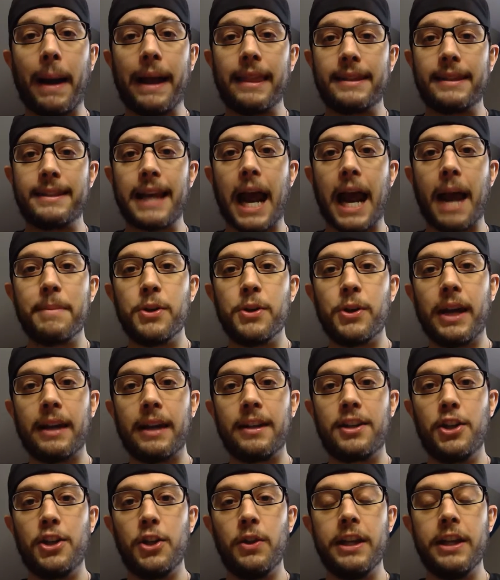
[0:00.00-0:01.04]
by the time you
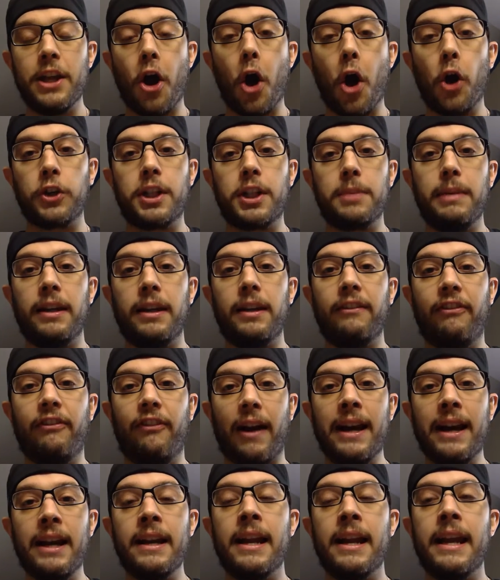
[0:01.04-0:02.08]
get to the ultimate
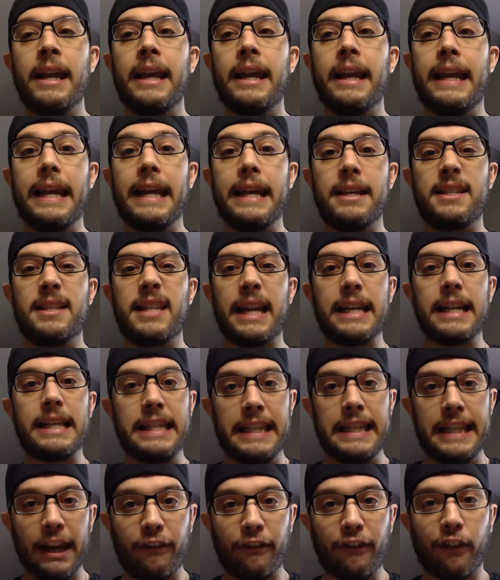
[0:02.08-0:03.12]
fight, he is a
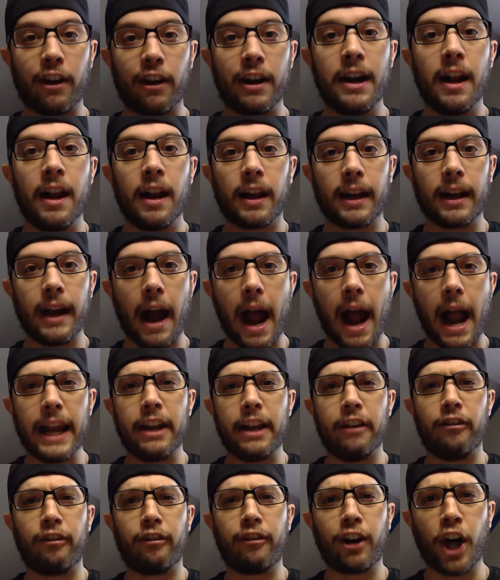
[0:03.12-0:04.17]
different
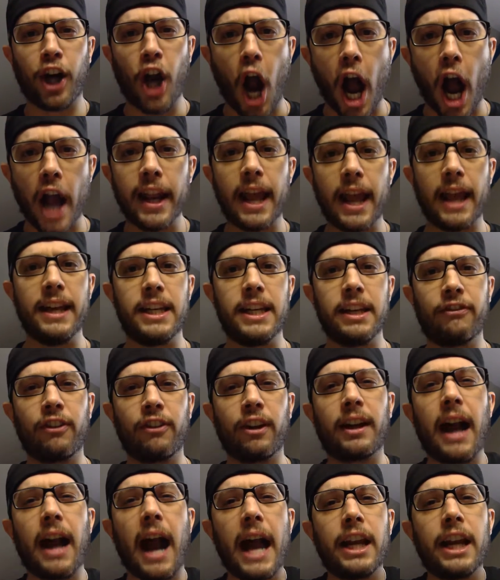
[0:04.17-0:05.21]
kind of cut and
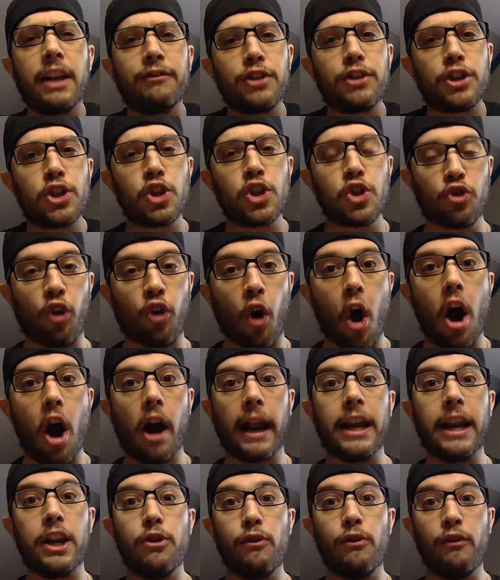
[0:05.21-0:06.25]
different kind of
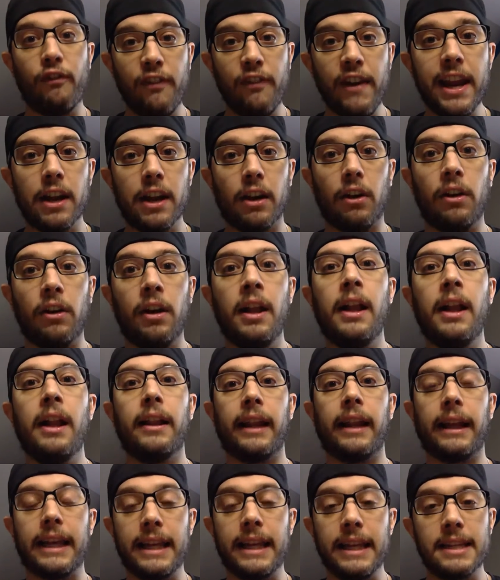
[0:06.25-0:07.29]
strong. And you feel
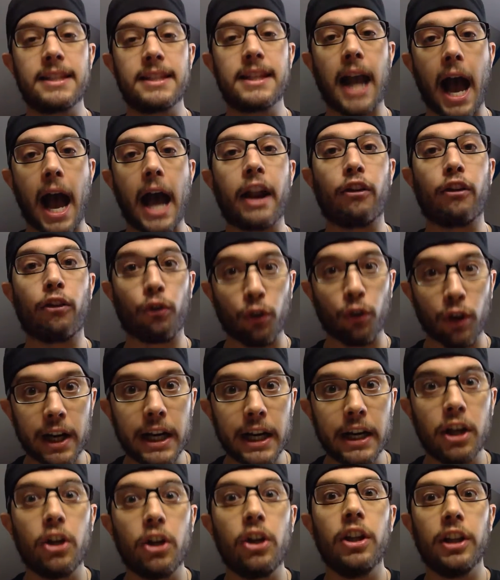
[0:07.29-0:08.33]
like he's got a
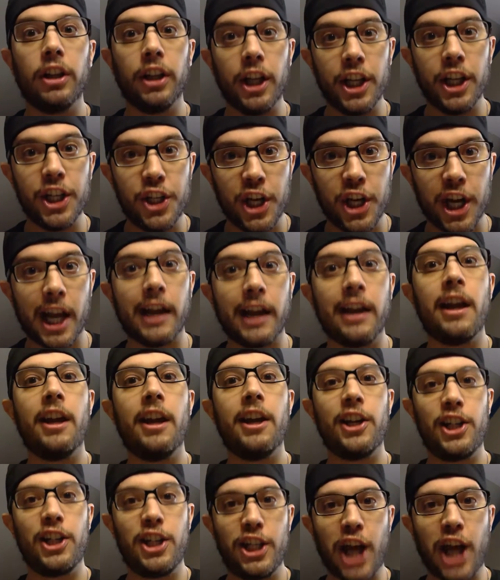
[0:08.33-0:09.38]
real legit
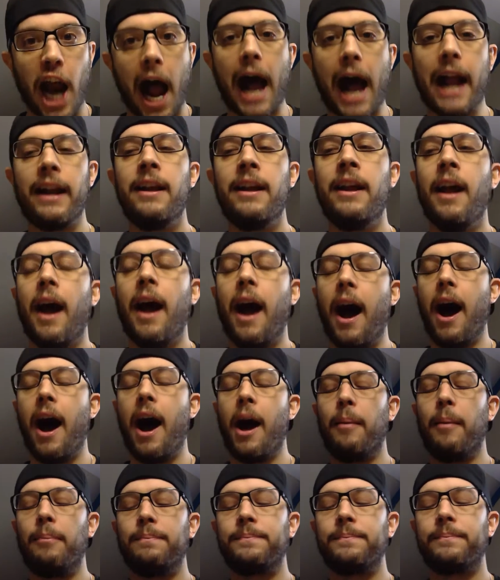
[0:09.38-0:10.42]
shot.
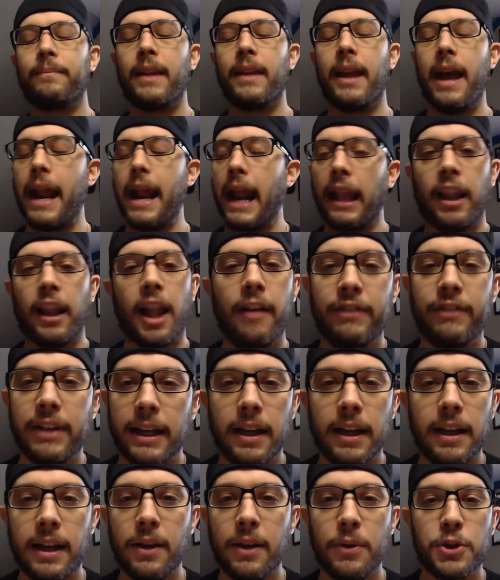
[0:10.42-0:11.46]
And I loved
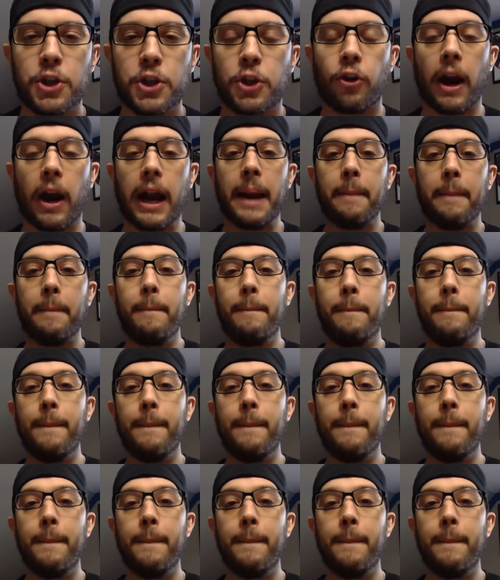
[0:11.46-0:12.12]
it. It was great.